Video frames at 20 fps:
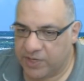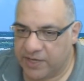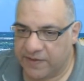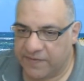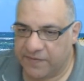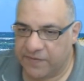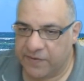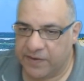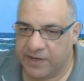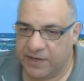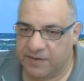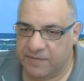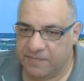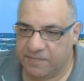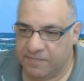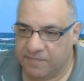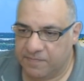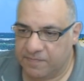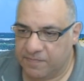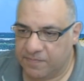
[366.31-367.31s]
f3,
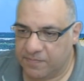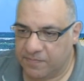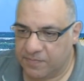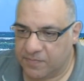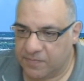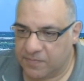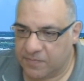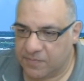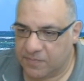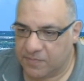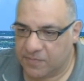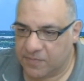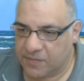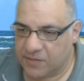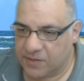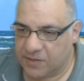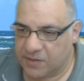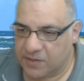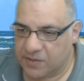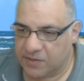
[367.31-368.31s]

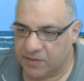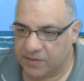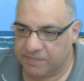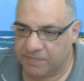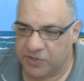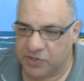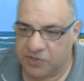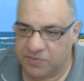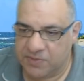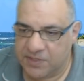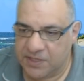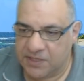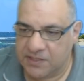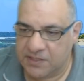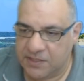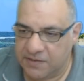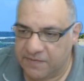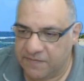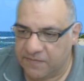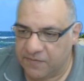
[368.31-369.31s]
sorry, bishop takes
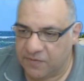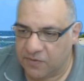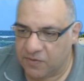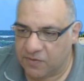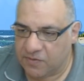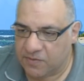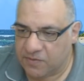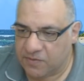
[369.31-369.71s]
c4